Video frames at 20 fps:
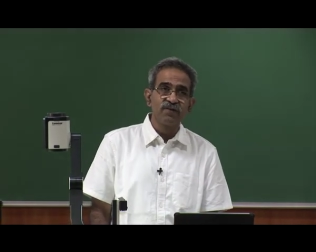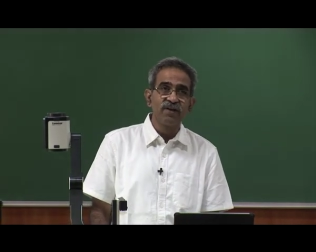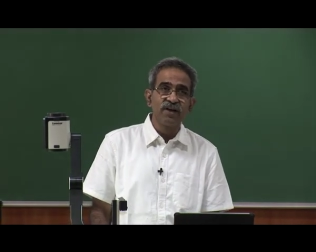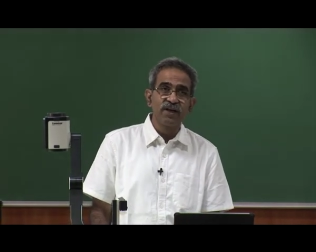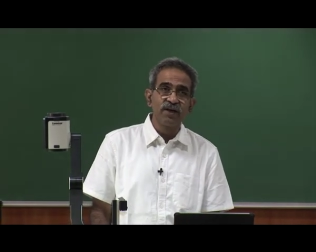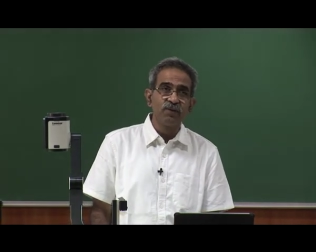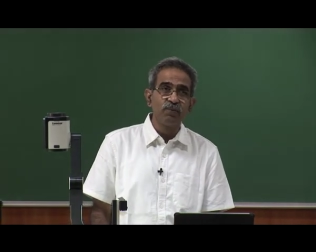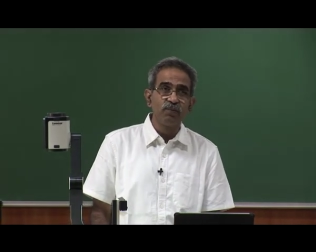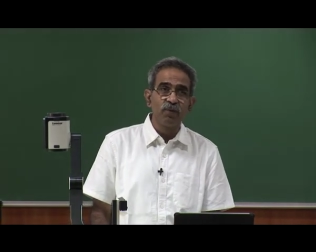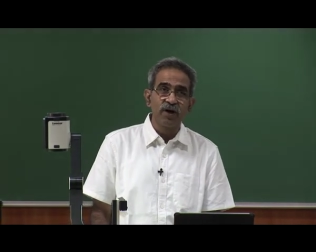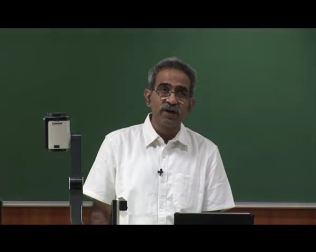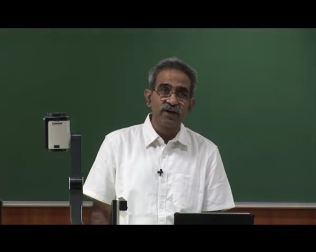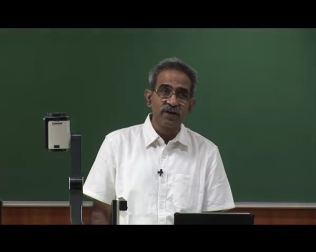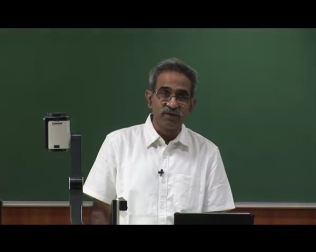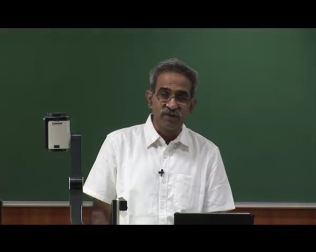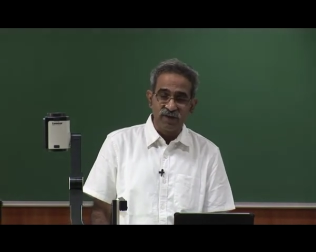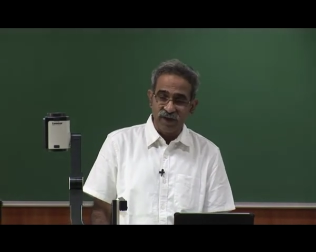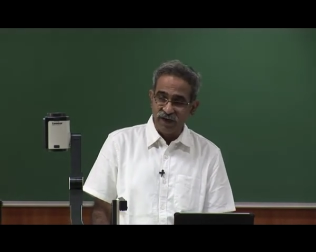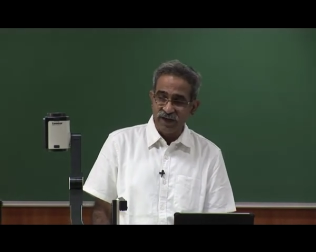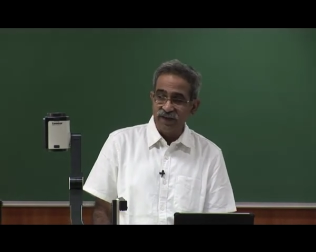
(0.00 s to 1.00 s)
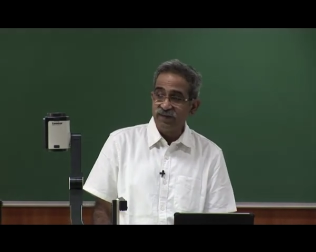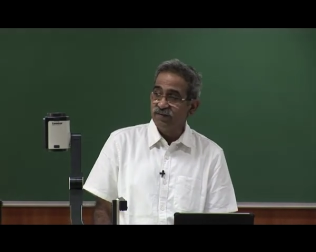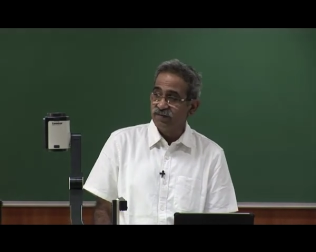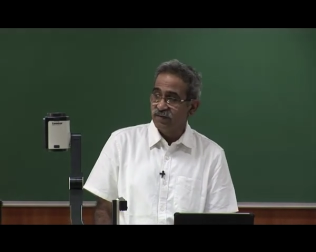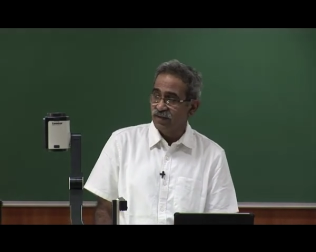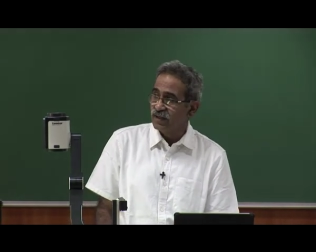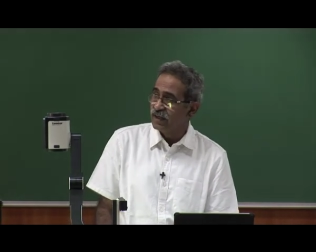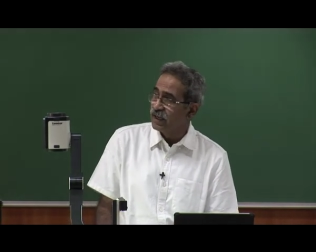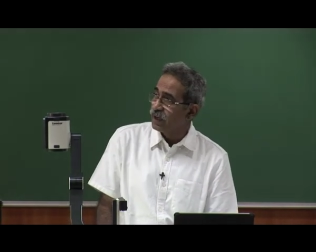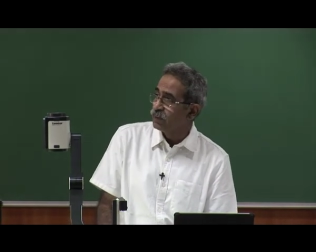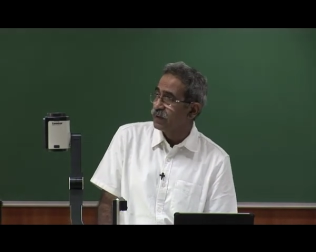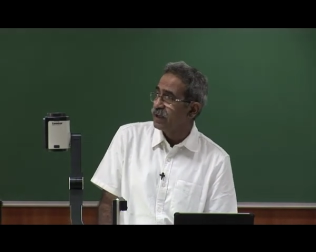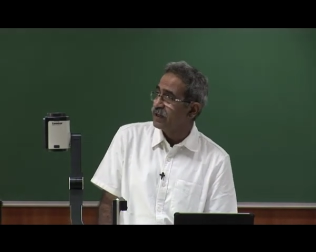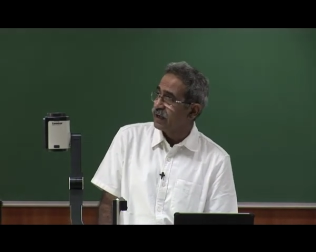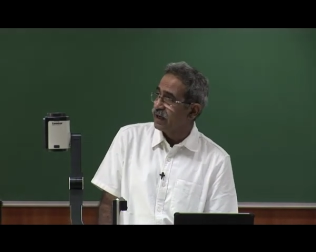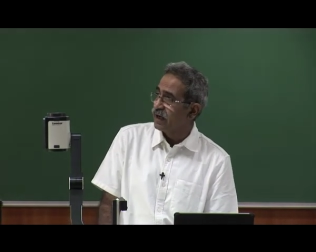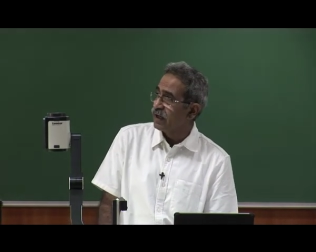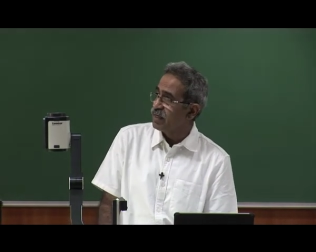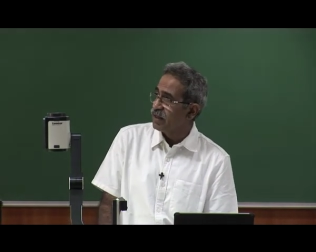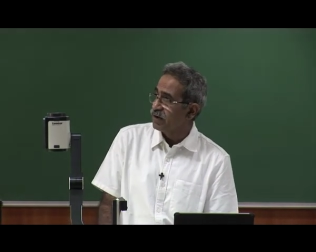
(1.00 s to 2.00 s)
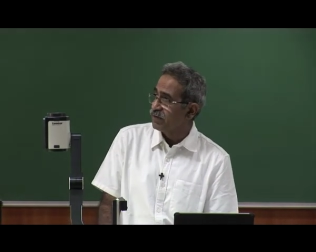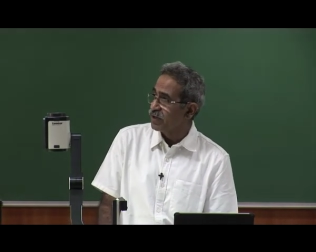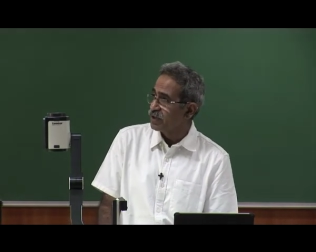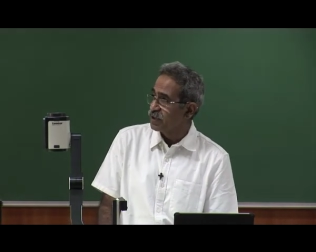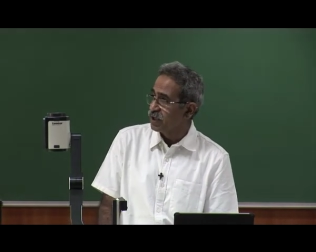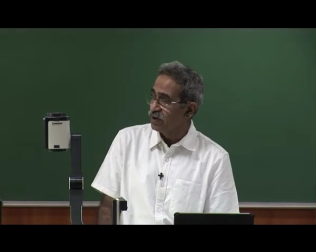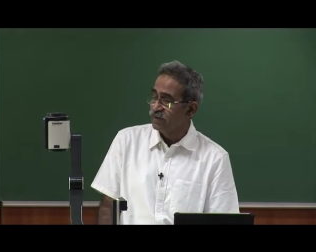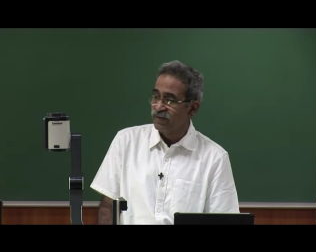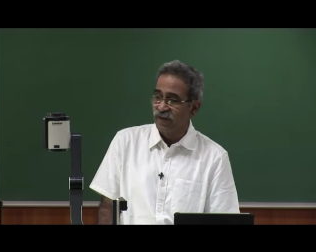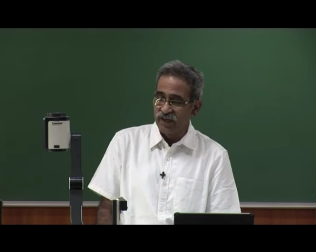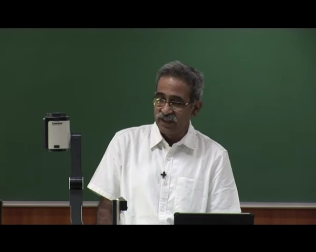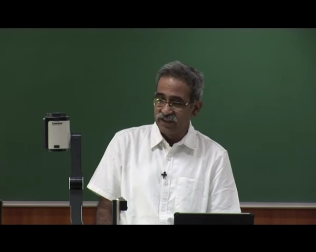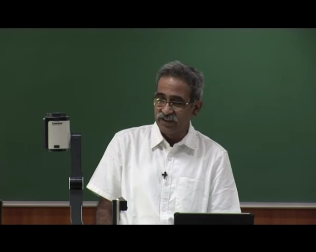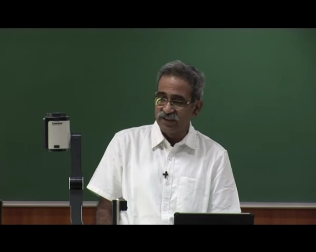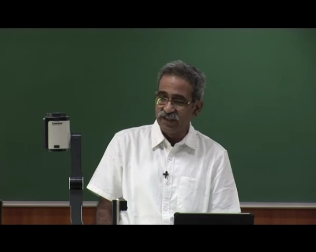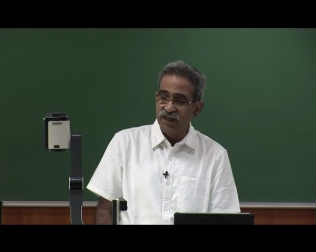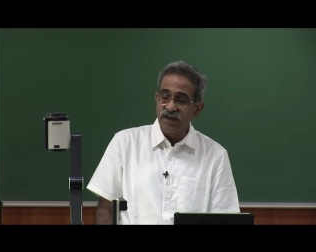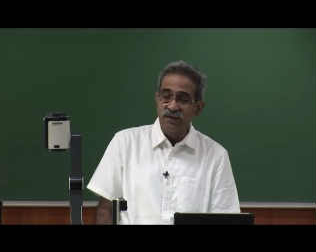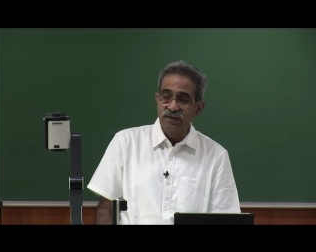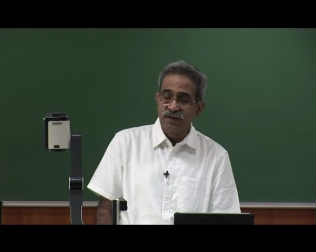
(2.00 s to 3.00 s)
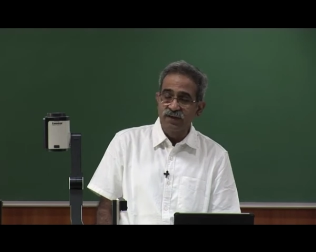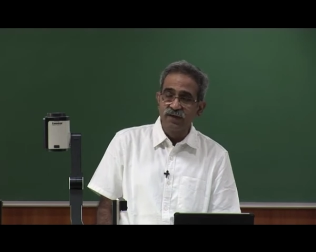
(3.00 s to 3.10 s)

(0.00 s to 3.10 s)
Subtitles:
very important for us, namely the conservation of energy.